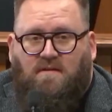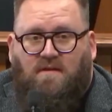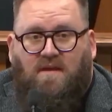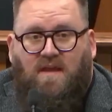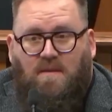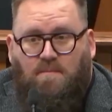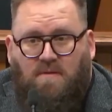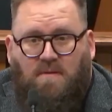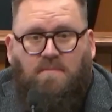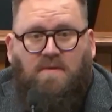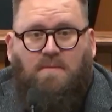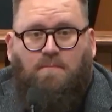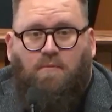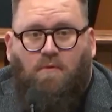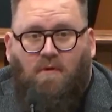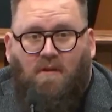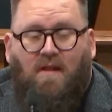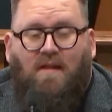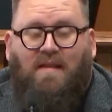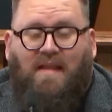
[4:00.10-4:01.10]
than keeping
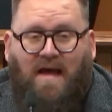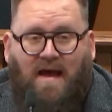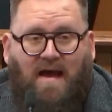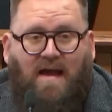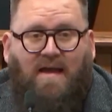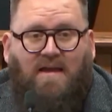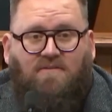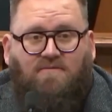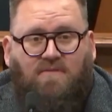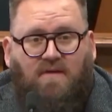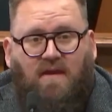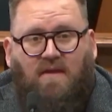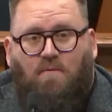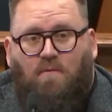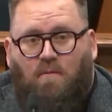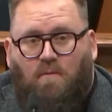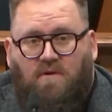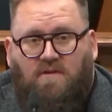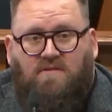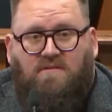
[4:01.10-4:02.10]
people alive.
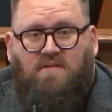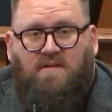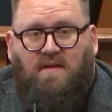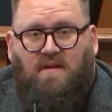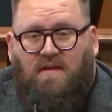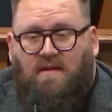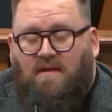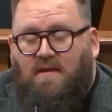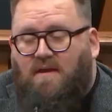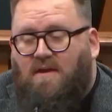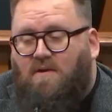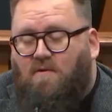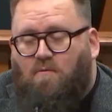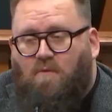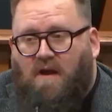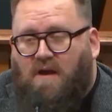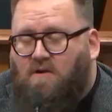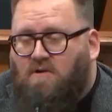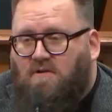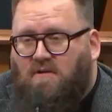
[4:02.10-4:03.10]
And when we see
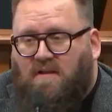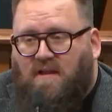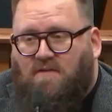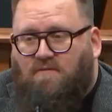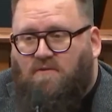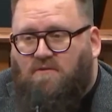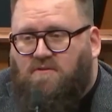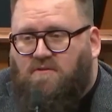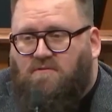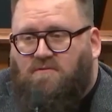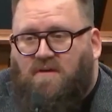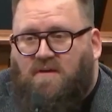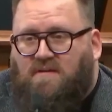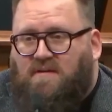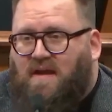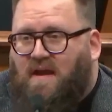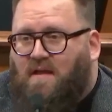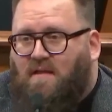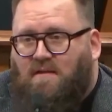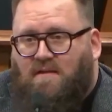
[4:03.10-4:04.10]
record levels of
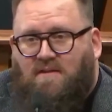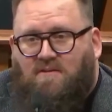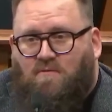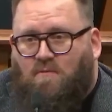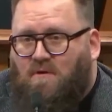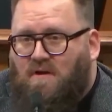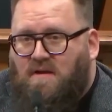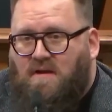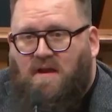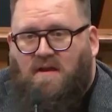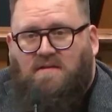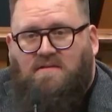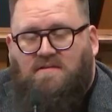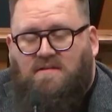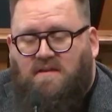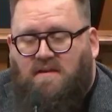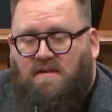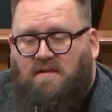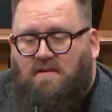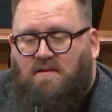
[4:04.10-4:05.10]
fatalities, we're at
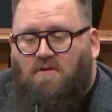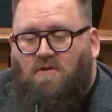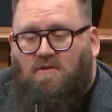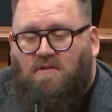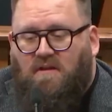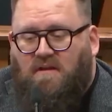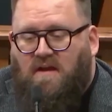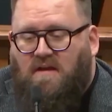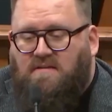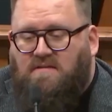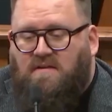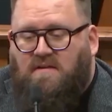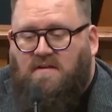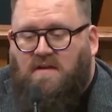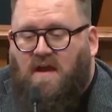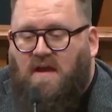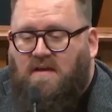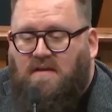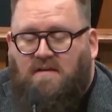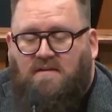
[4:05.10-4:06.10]
early
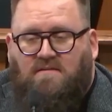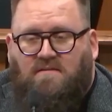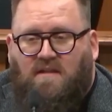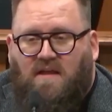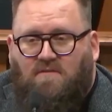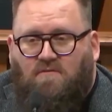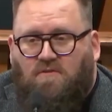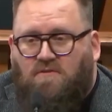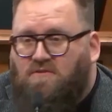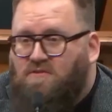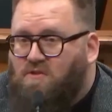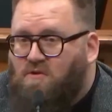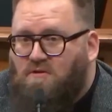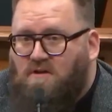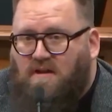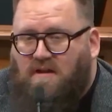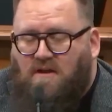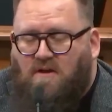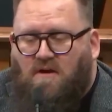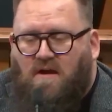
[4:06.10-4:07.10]
1990s levels,
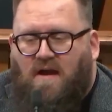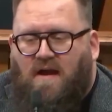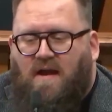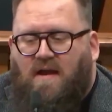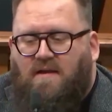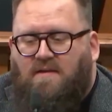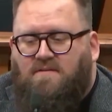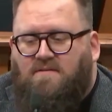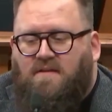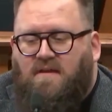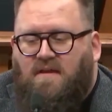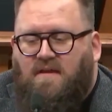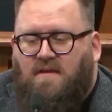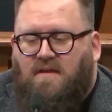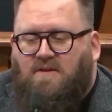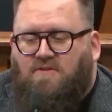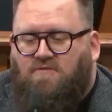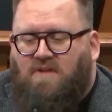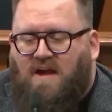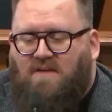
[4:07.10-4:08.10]
30-year highs
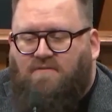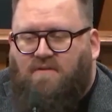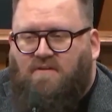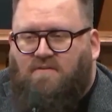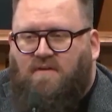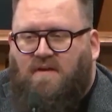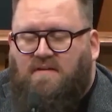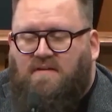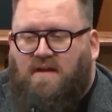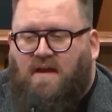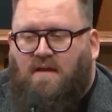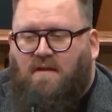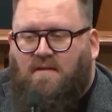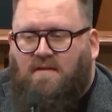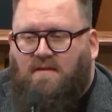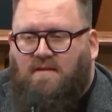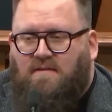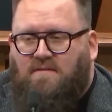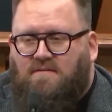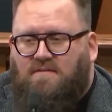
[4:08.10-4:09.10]
in traffic
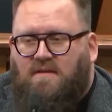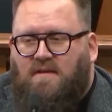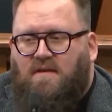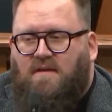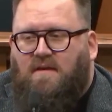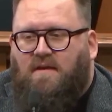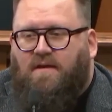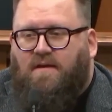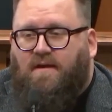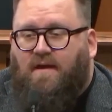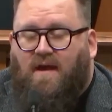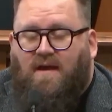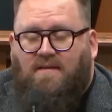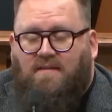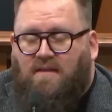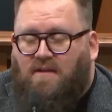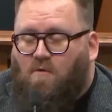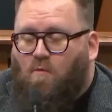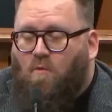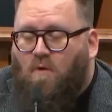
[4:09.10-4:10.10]
fatalities. I
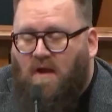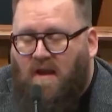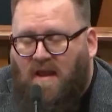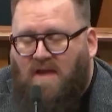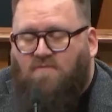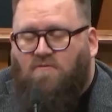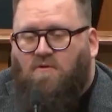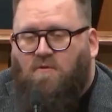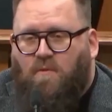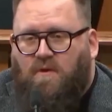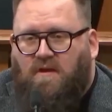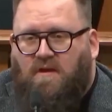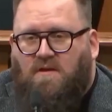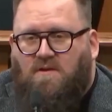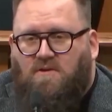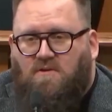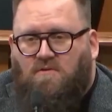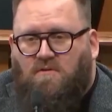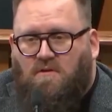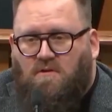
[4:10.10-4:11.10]
think whatever we
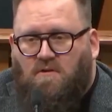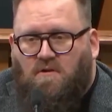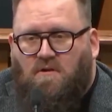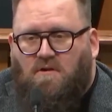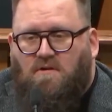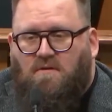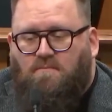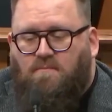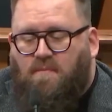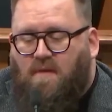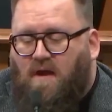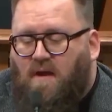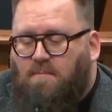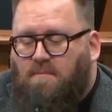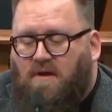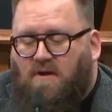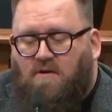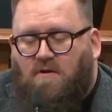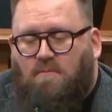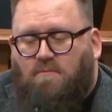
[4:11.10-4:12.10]
can do to learn
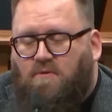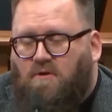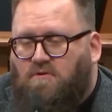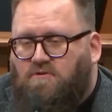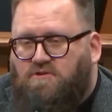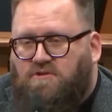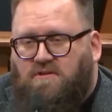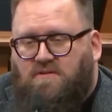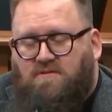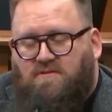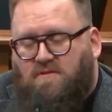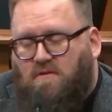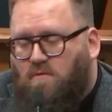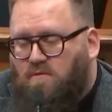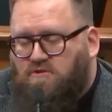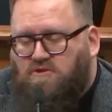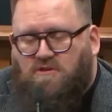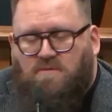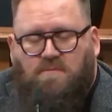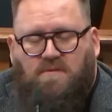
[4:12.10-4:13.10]
better approaches,
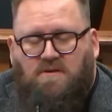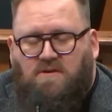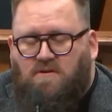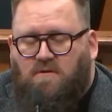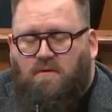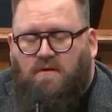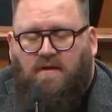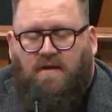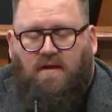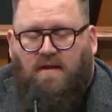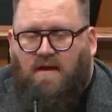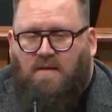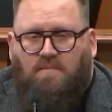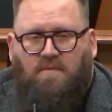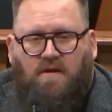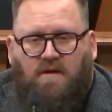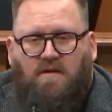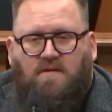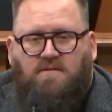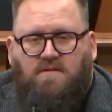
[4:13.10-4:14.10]
we should be doing, and I'm
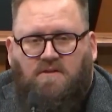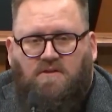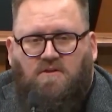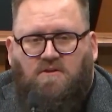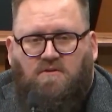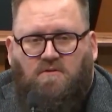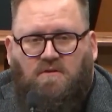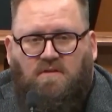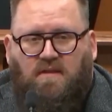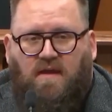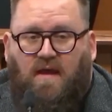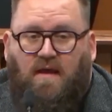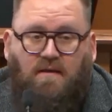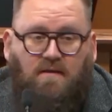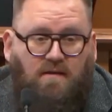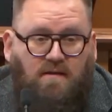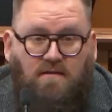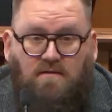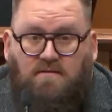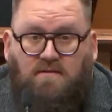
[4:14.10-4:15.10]
going to continue doing
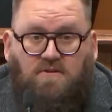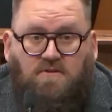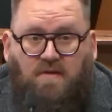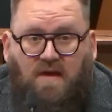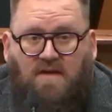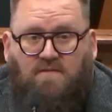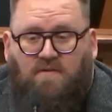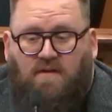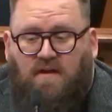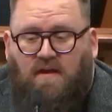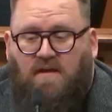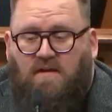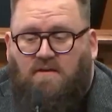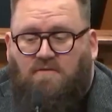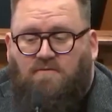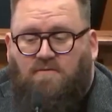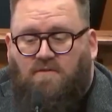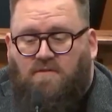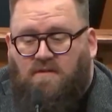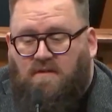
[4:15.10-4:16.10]
that and continue
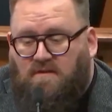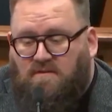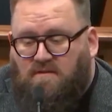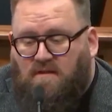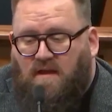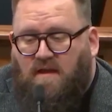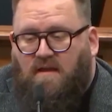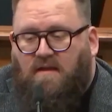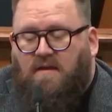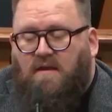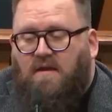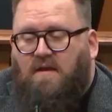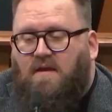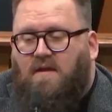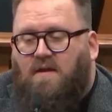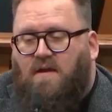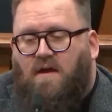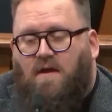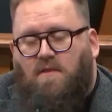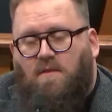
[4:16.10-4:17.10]
advocating for things like
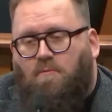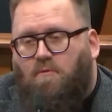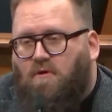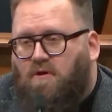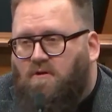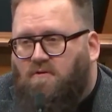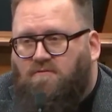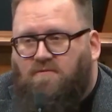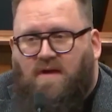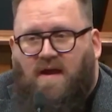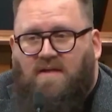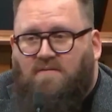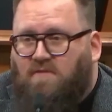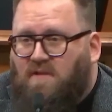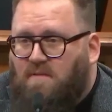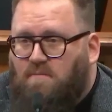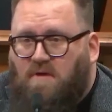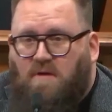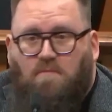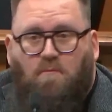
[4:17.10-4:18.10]
the 0.05
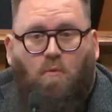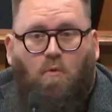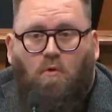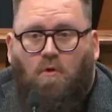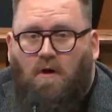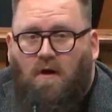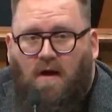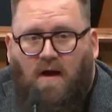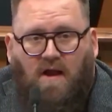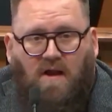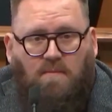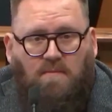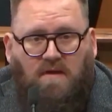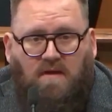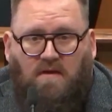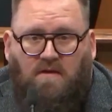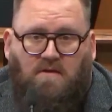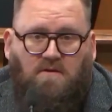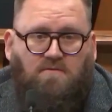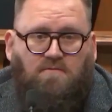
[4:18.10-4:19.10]
limit, more
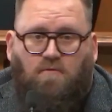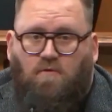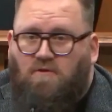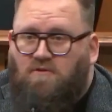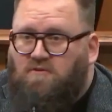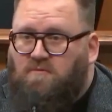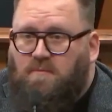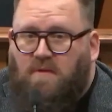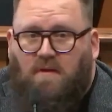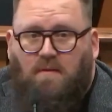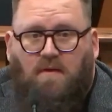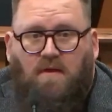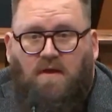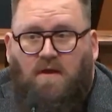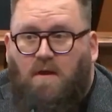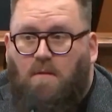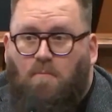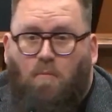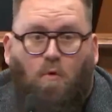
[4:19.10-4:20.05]
automated enforcement,